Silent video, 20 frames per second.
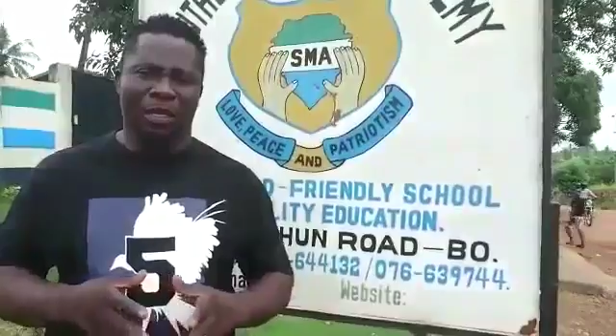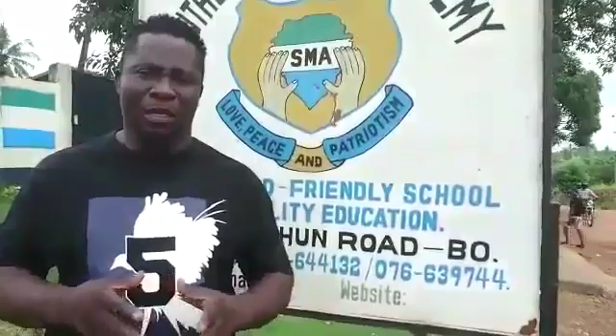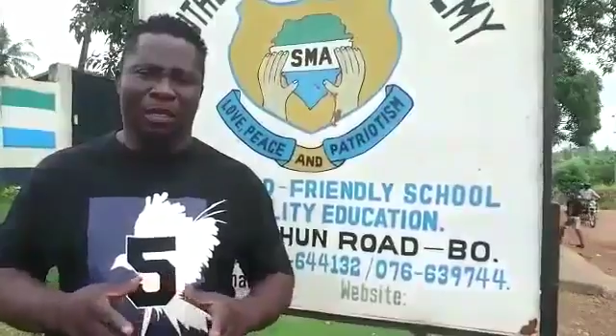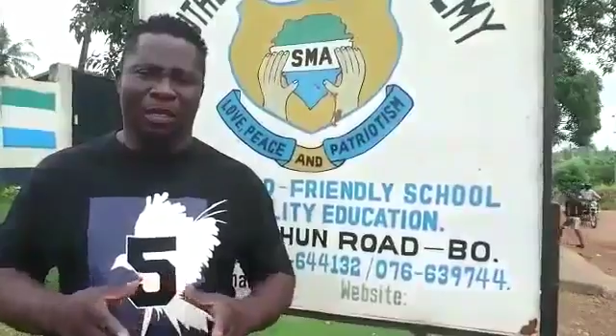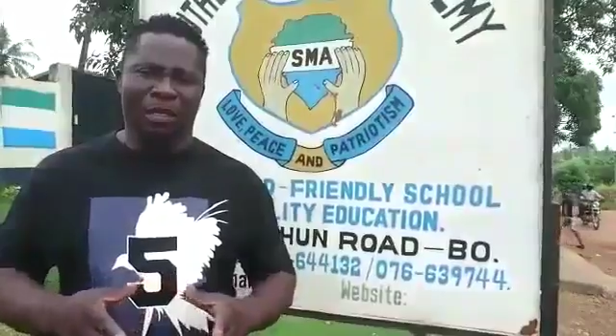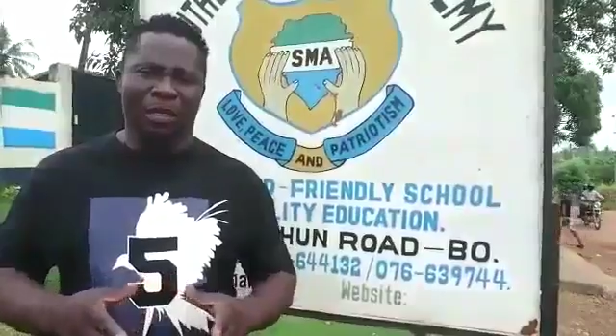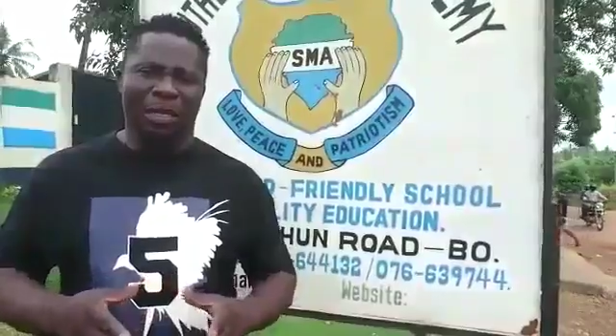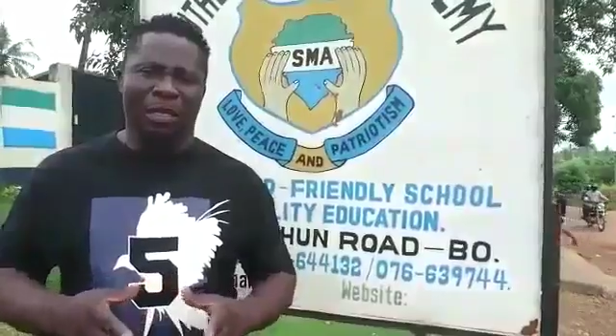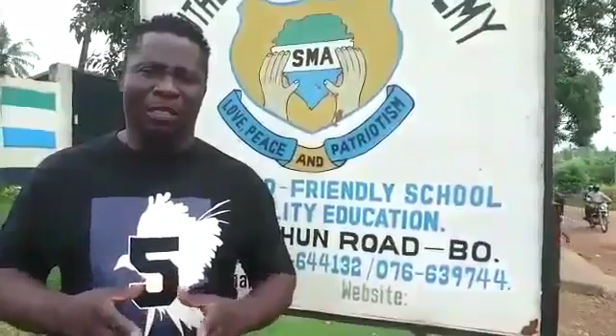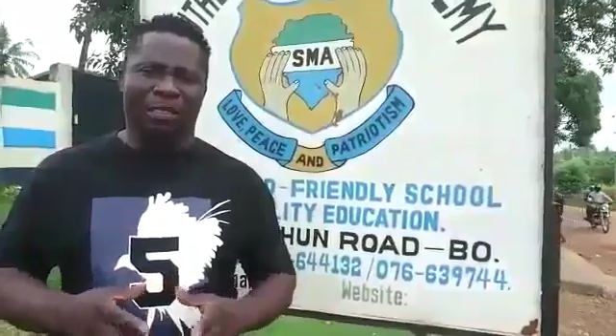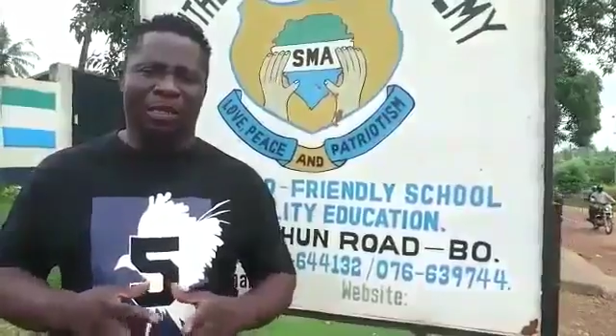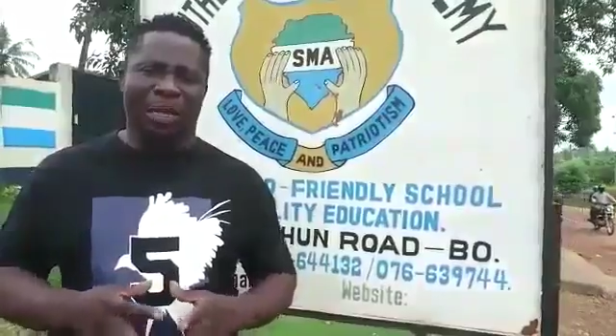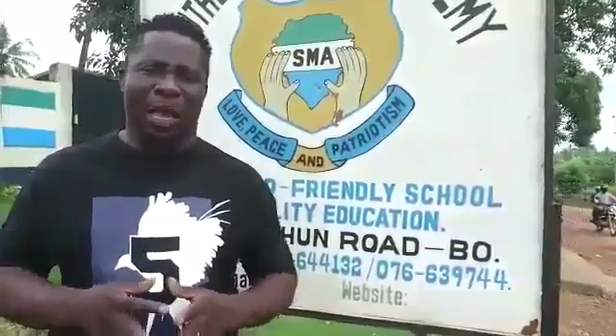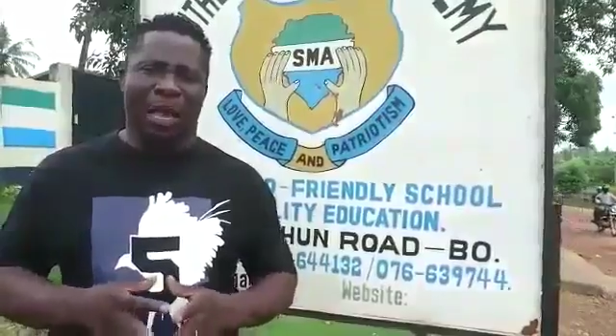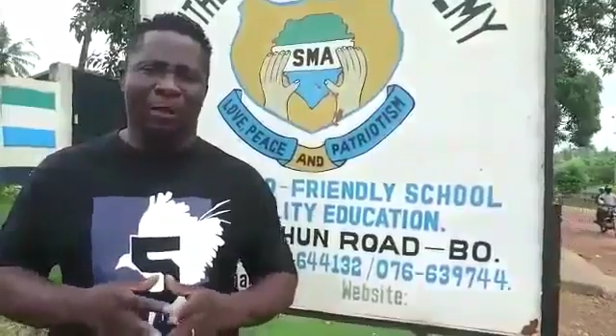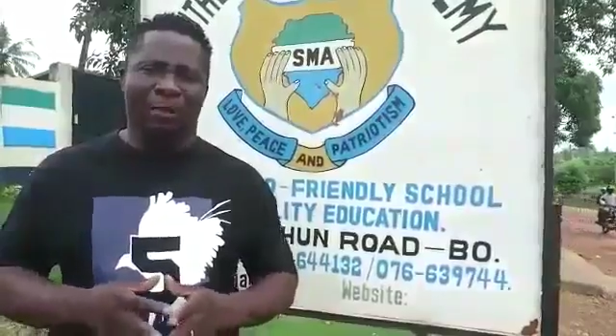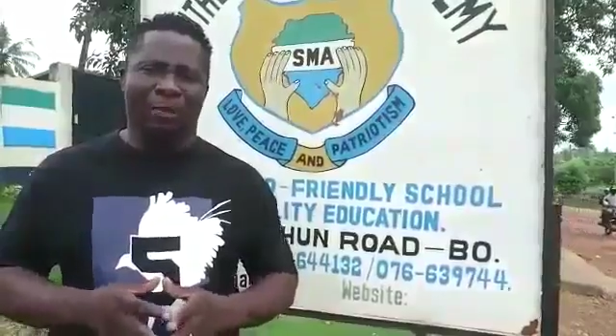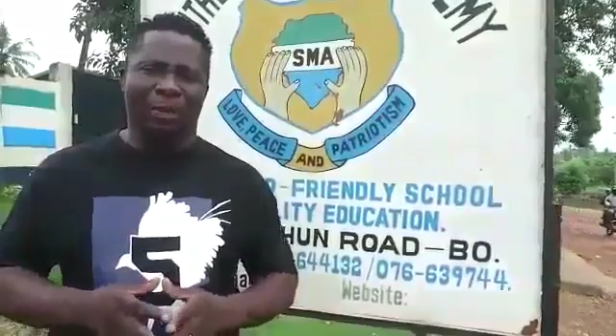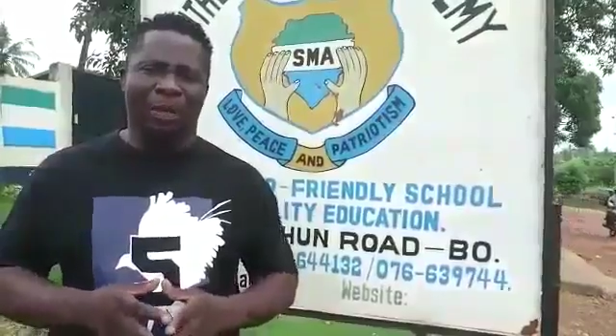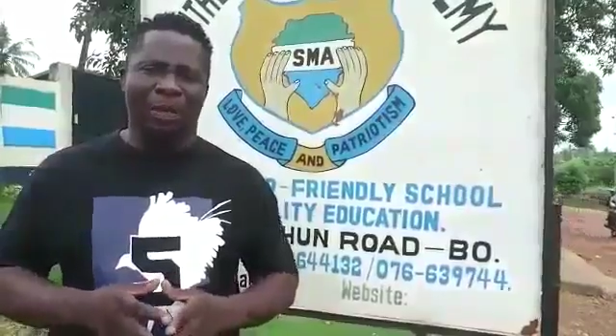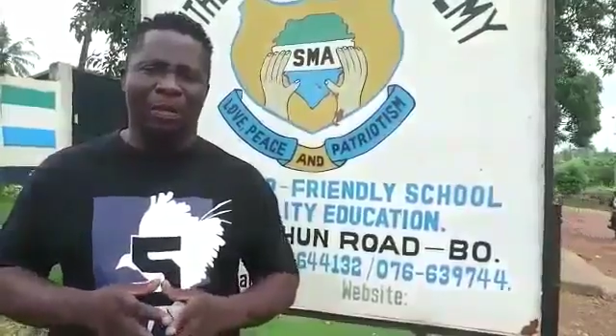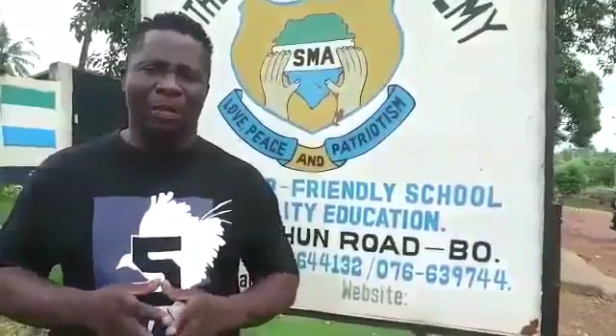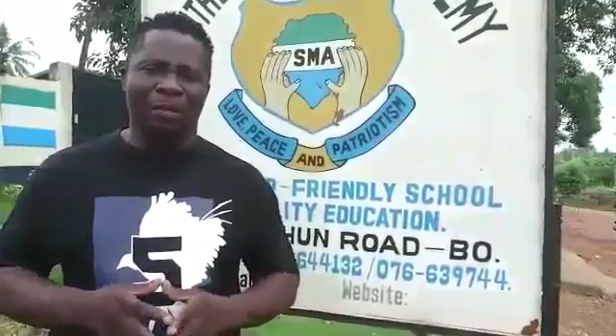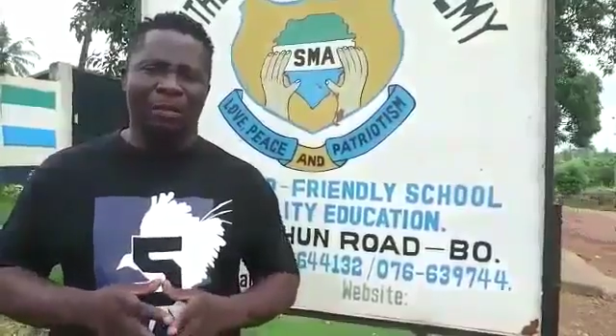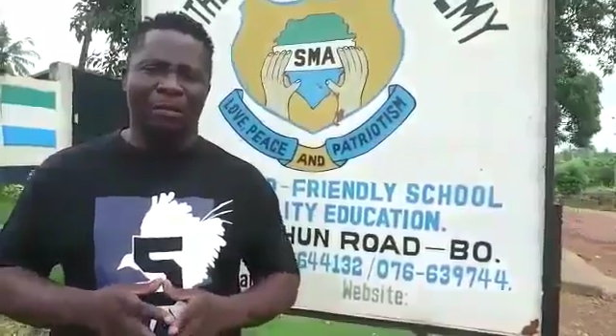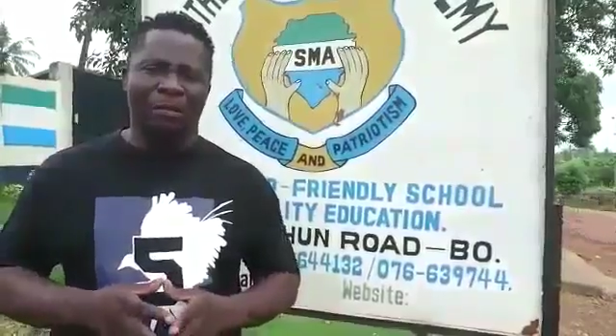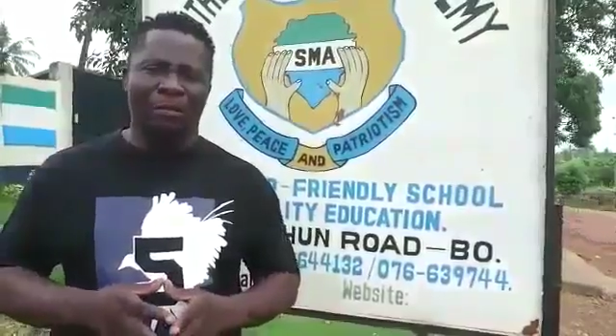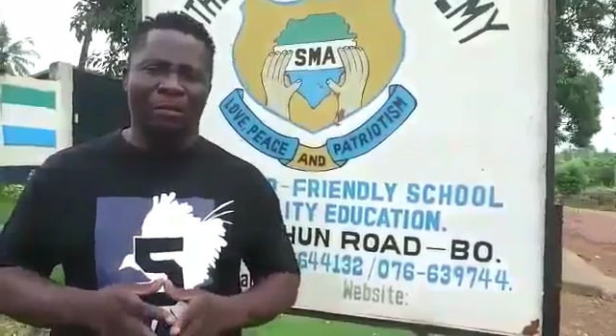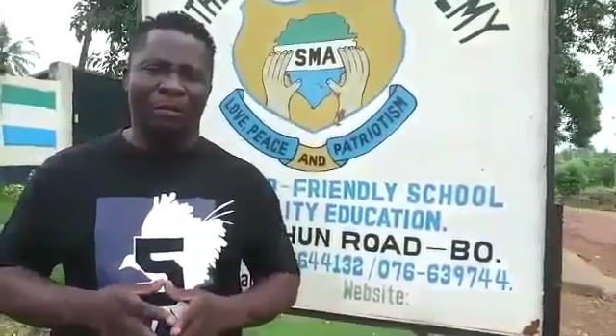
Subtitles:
Incidents happen